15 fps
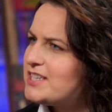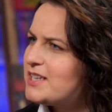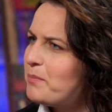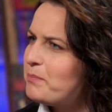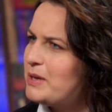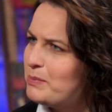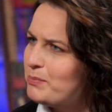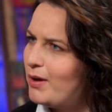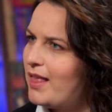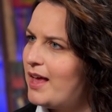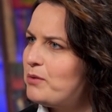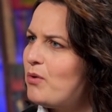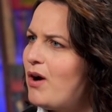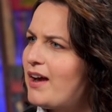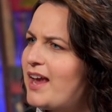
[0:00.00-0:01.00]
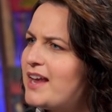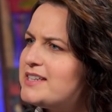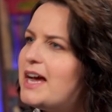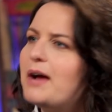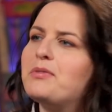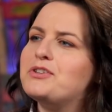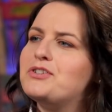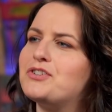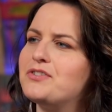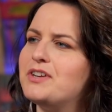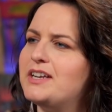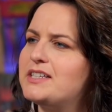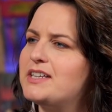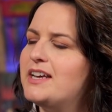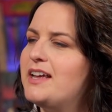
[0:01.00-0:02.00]
to some people, and walking down the
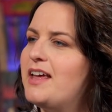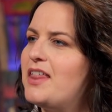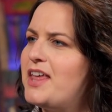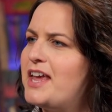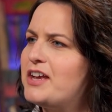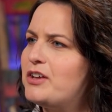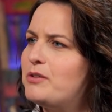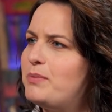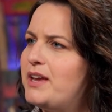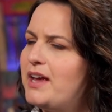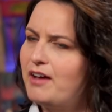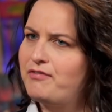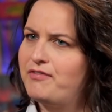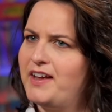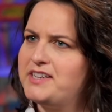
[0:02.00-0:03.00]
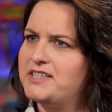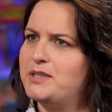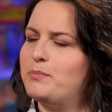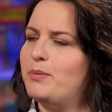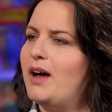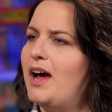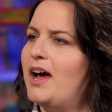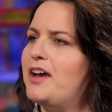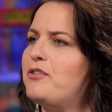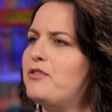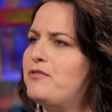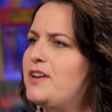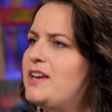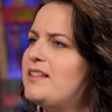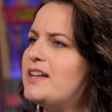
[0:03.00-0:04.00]
street, they could be offended by
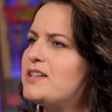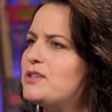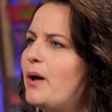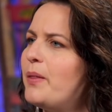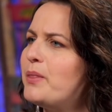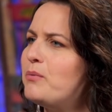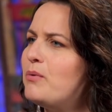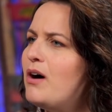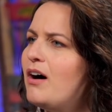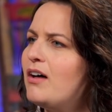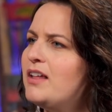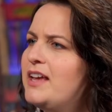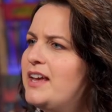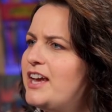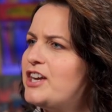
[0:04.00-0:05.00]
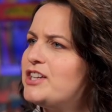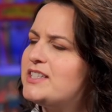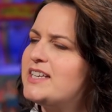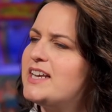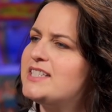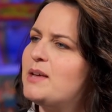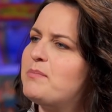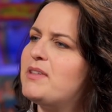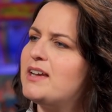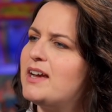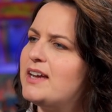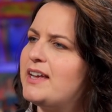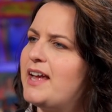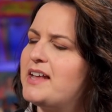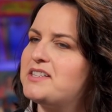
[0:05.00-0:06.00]
graffiti that's on the wall. It could say something
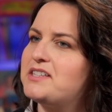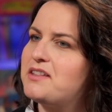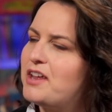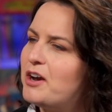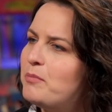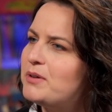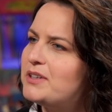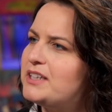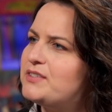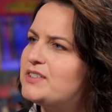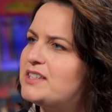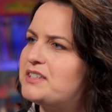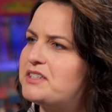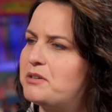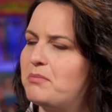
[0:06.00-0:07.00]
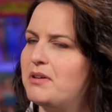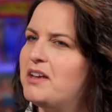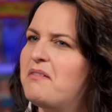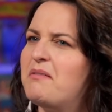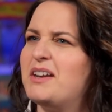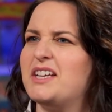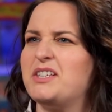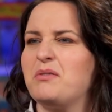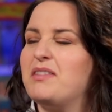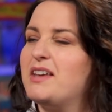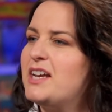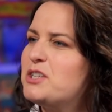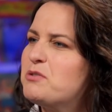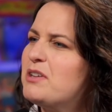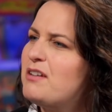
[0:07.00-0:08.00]
against their belief system, and I don't
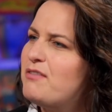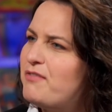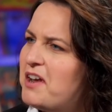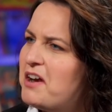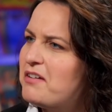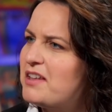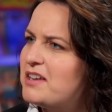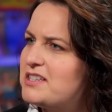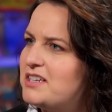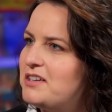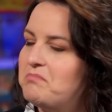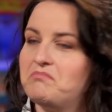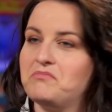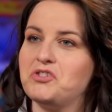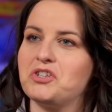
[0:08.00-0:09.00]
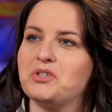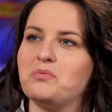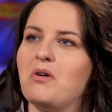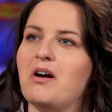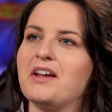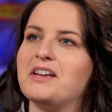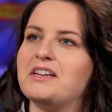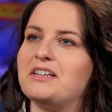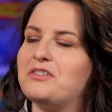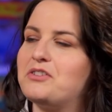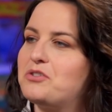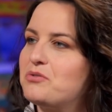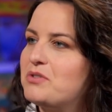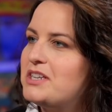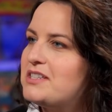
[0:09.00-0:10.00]
think it's really fair that just walking down the
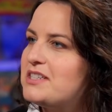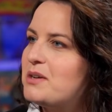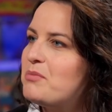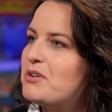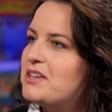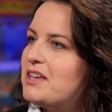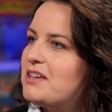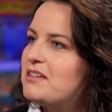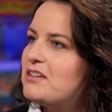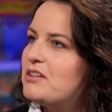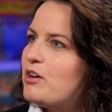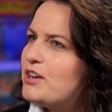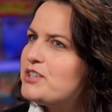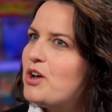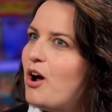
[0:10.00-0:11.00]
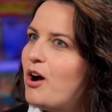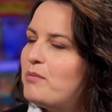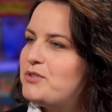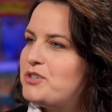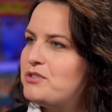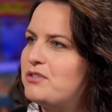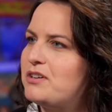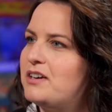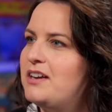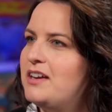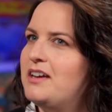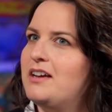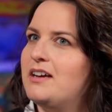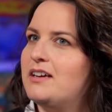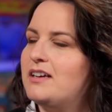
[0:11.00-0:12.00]
street, someone can cause harm to
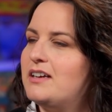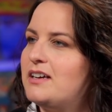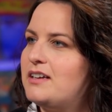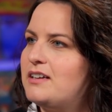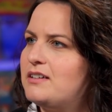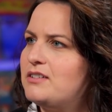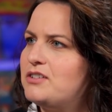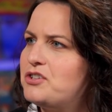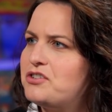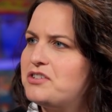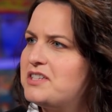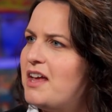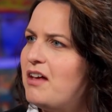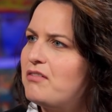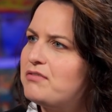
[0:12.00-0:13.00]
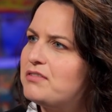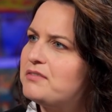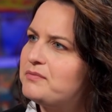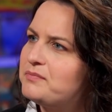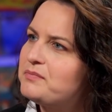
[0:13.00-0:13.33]
yourself.